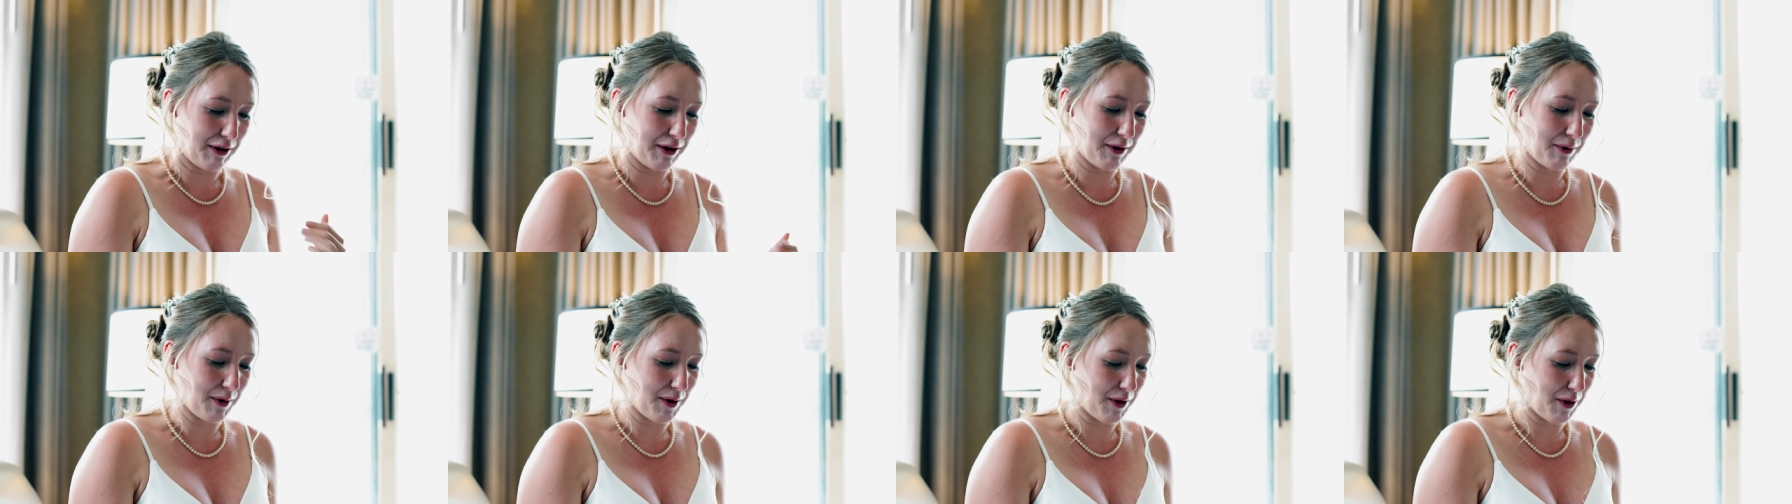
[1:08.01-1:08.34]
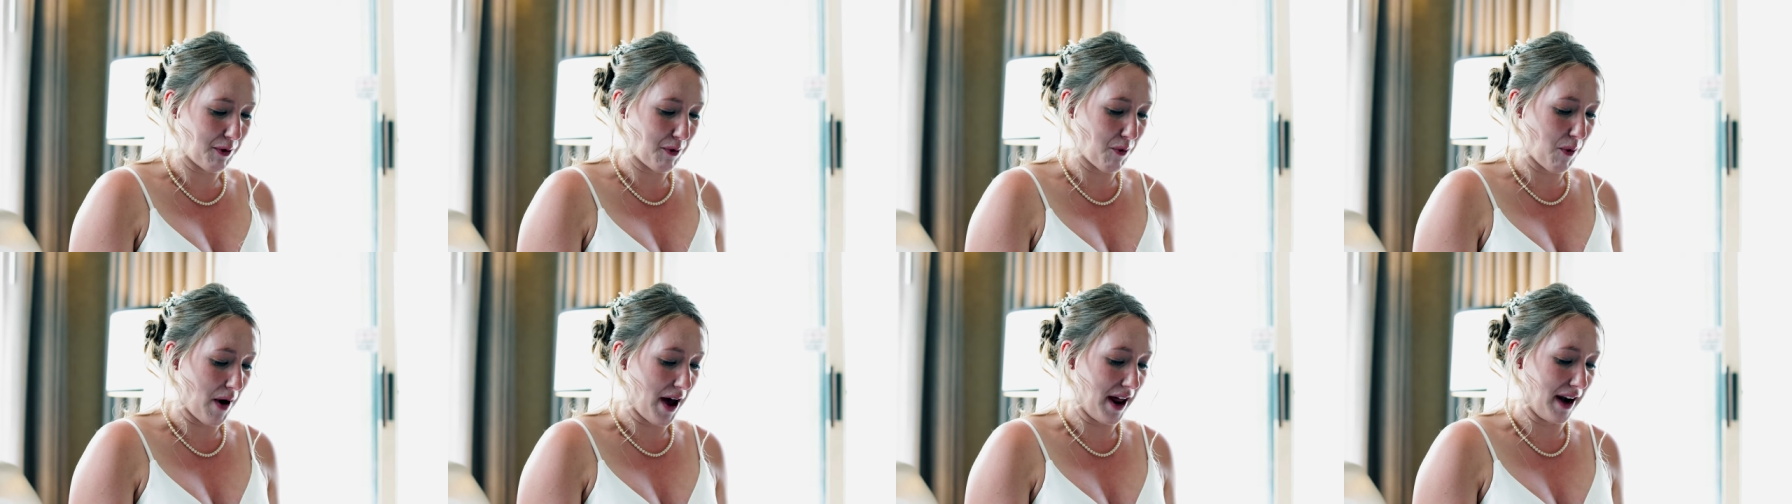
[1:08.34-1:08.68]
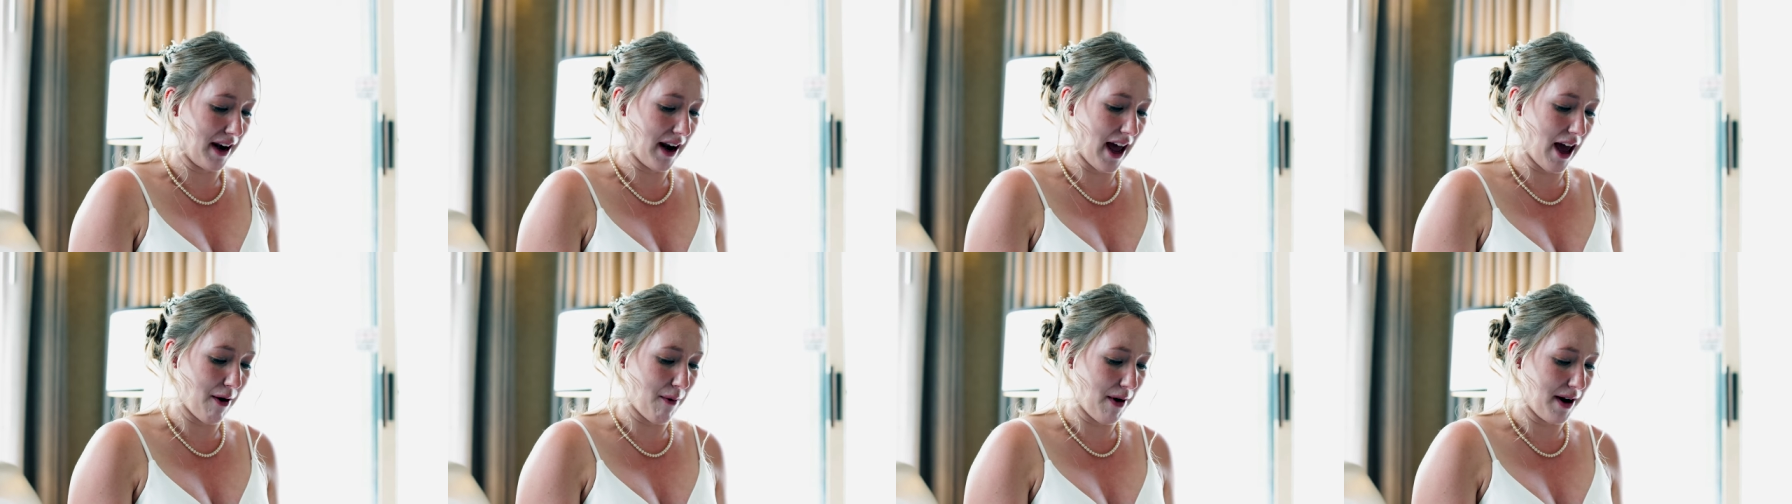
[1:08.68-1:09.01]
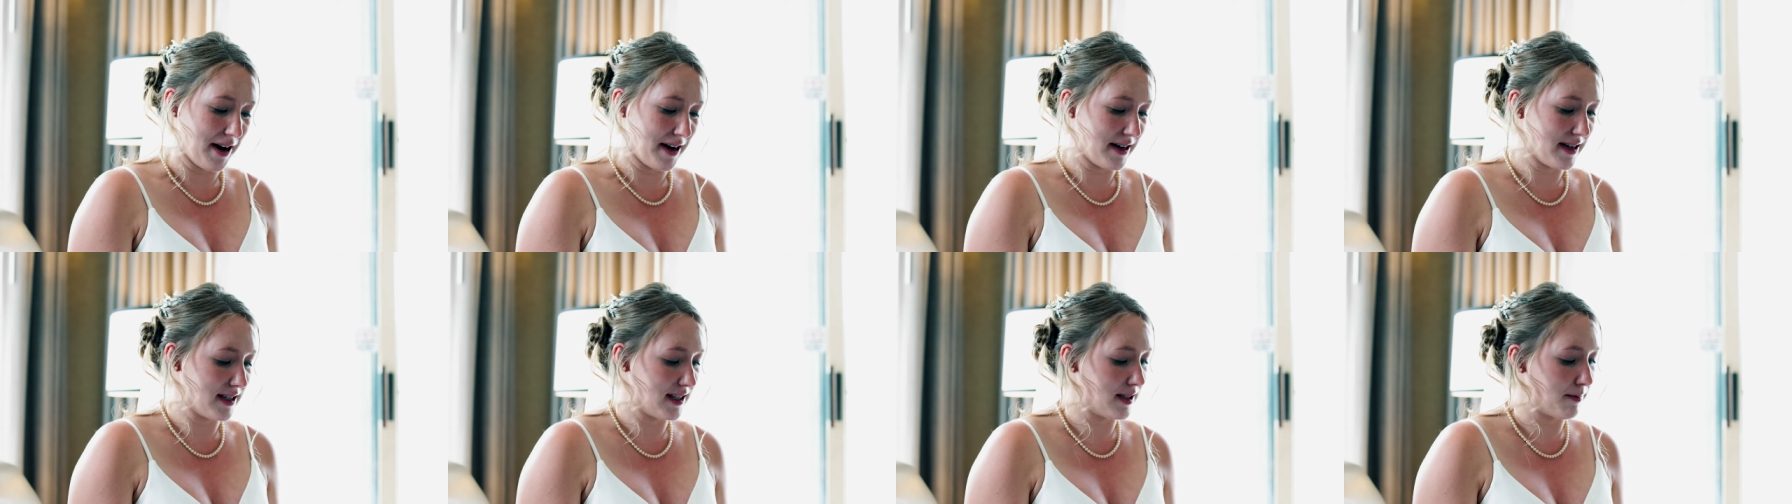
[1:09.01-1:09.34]
you were the one I
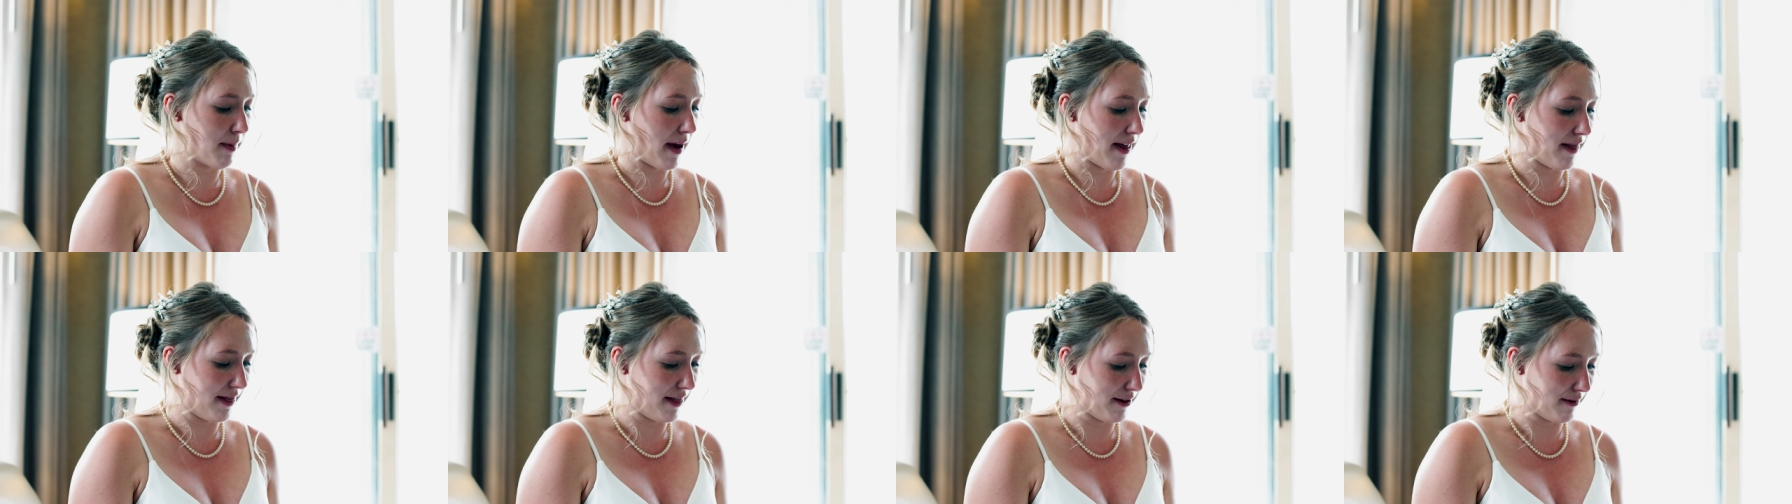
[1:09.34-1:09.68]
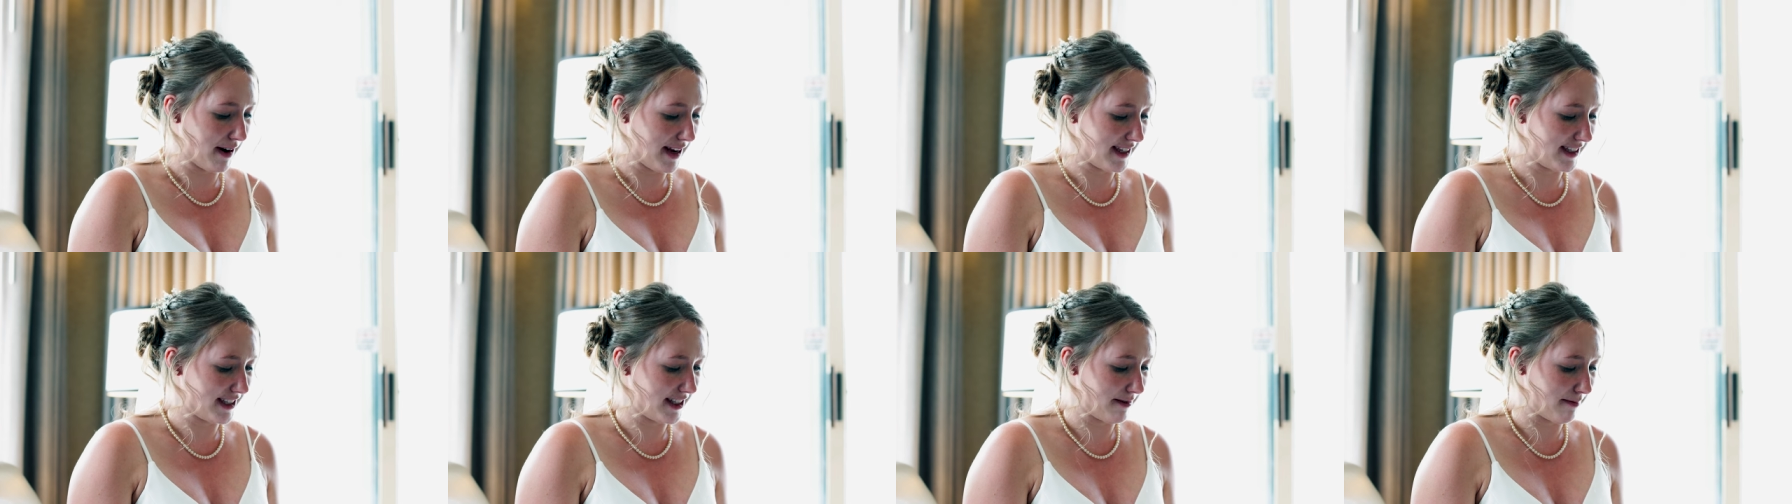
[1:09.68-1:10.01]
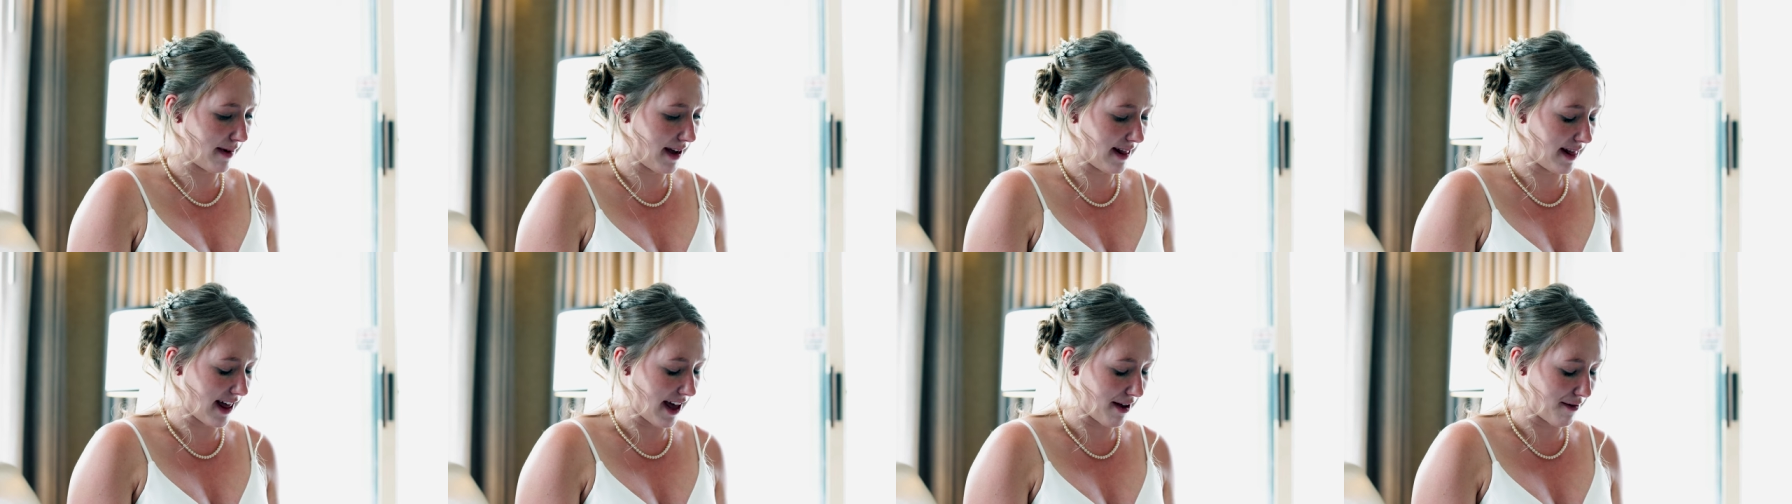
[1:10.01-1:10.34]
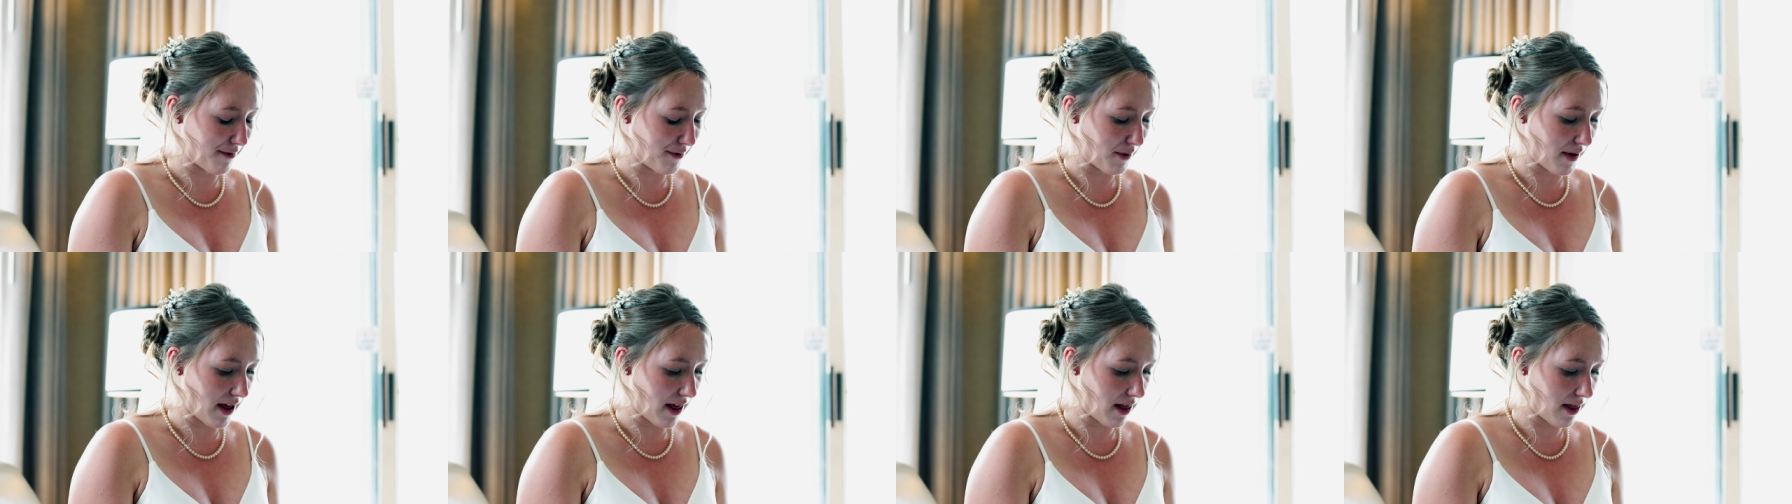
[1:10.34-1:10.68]
wanted to spend the rest of my life
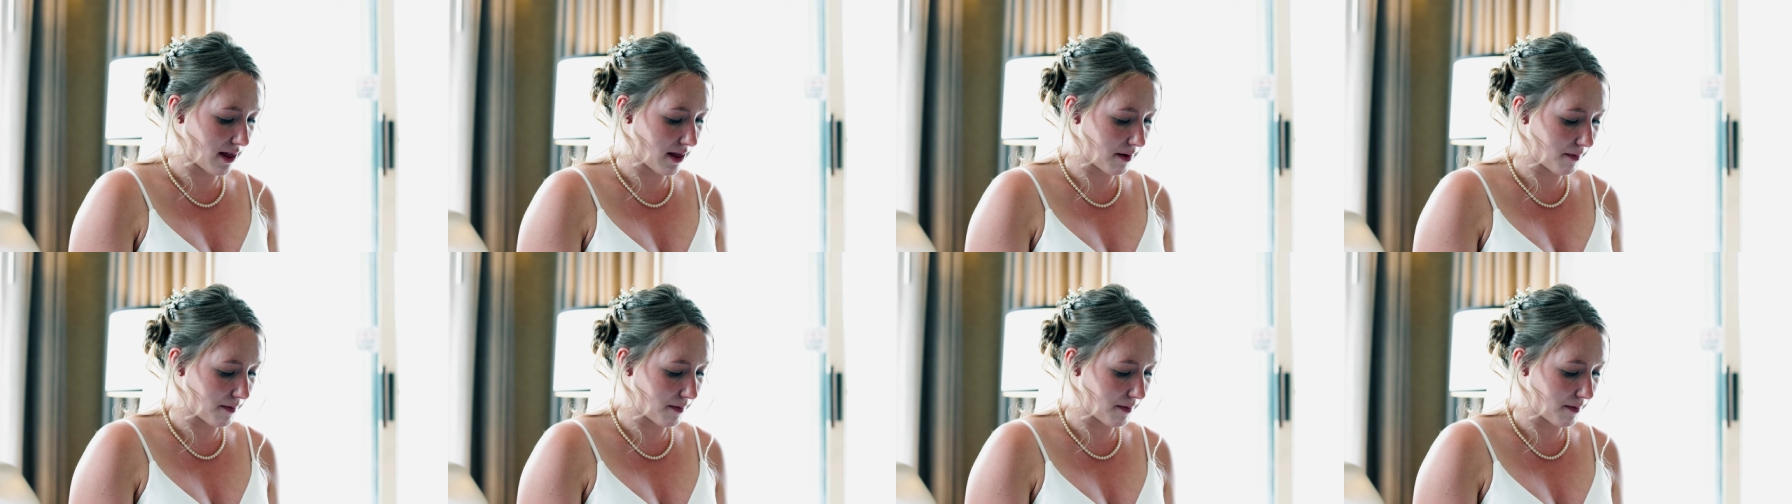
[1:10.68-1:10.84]
with.